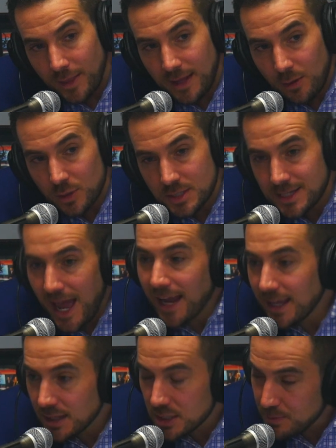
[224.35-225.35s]
when they were
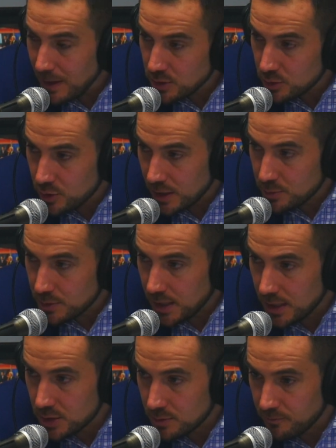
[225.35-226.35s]
sacking the Special
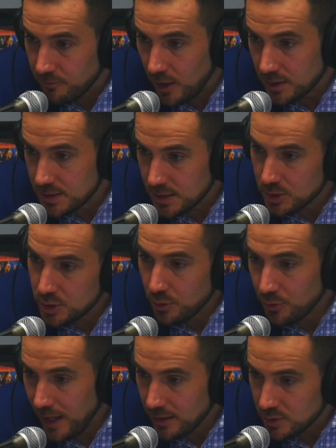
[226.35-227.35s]
Transportation Fund
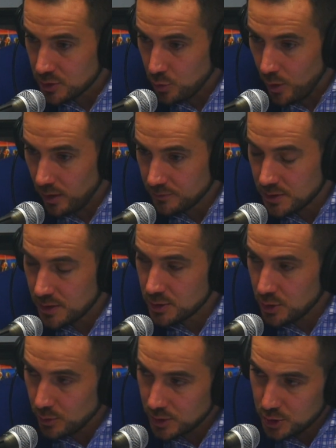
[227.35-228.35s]
since 2012
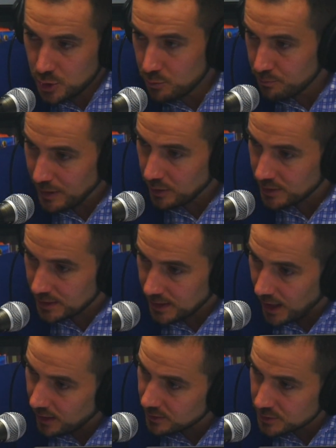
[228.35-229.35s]
to the tune of $2 billion,